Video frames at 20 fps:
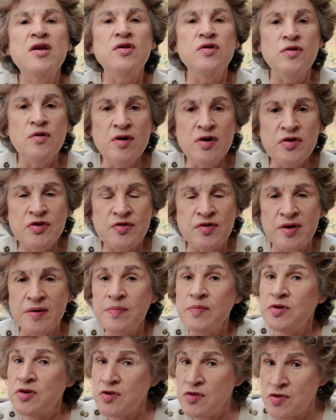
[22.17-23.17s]
your
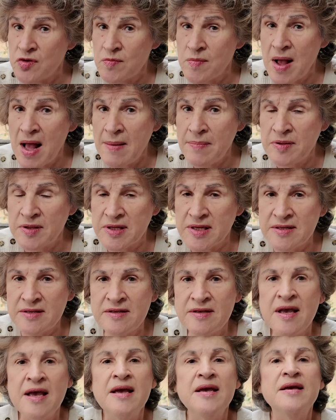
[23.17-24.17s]
trip to
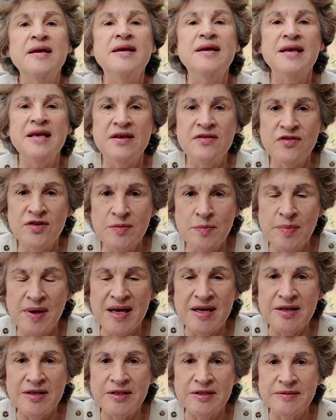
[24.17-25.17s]
Thermopolis even
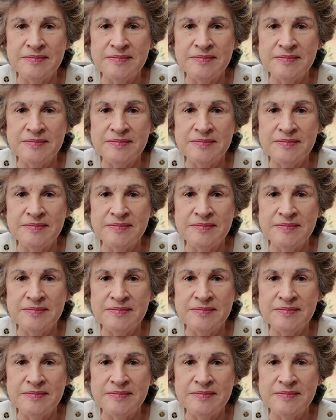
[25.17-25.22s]
better.